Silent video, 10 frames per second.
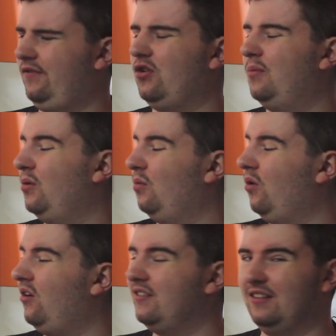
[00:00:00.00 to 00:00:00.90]
I forgot to put
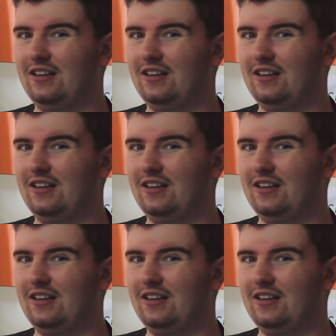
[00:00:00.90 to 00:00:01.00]
water in